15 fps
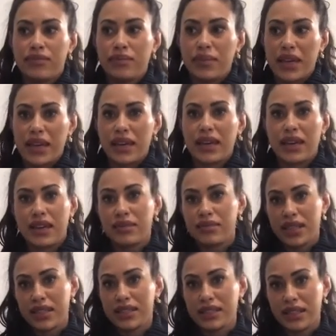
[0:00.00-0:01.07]
being
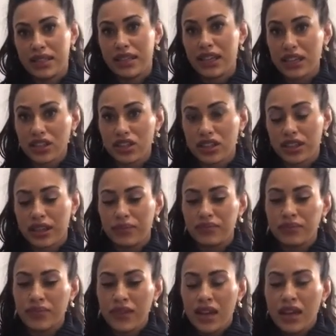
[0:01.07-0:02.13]
administered insulin
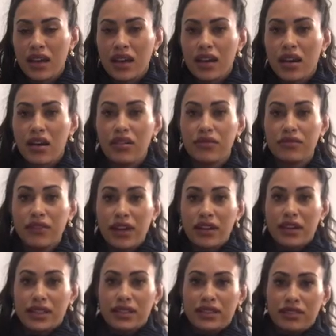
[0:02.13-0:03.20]
on
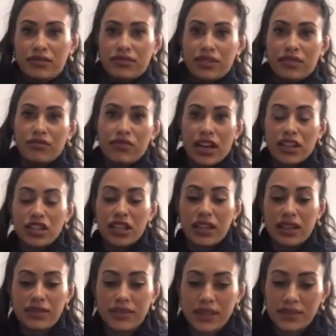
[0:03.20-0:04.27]
various different
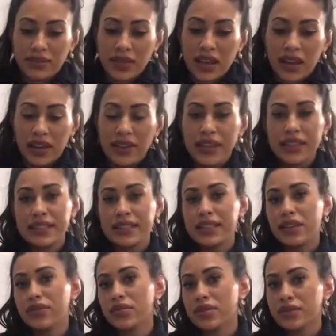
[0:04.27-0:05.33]
regimes. There's
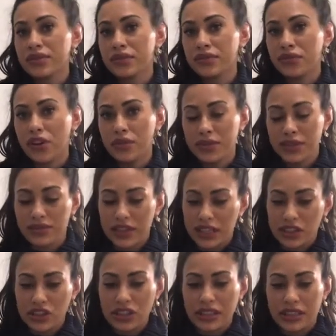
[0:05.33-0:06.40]
several different forms of
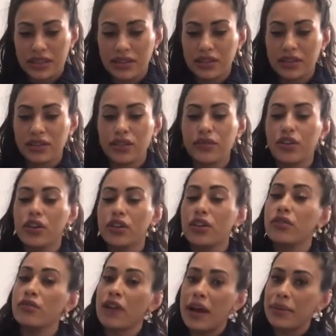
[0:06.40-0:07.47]
insulin. You've got
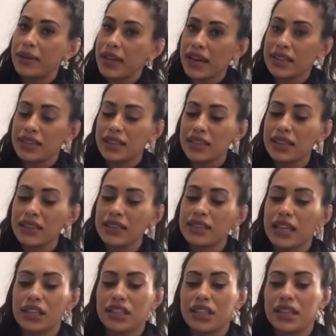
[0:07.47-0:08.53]
your rapid acting,
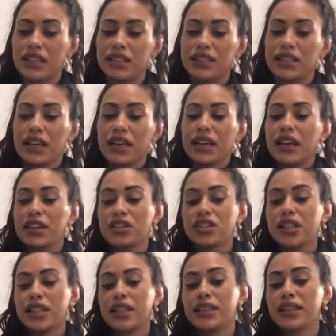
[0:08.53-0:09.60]
such as
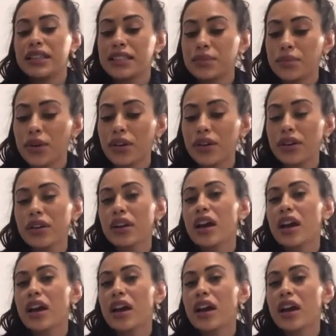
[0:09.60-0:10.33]
insulin lispro,